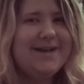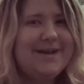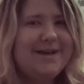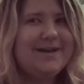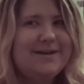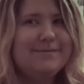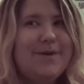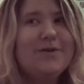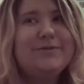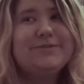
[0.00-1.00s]

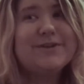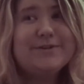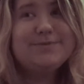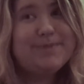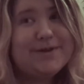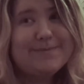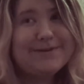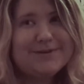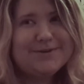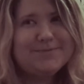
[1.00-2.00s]
I love to go to
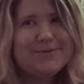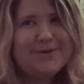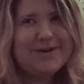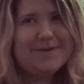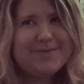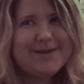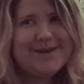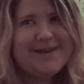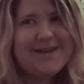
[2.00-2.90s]
Birmingham quite a bit.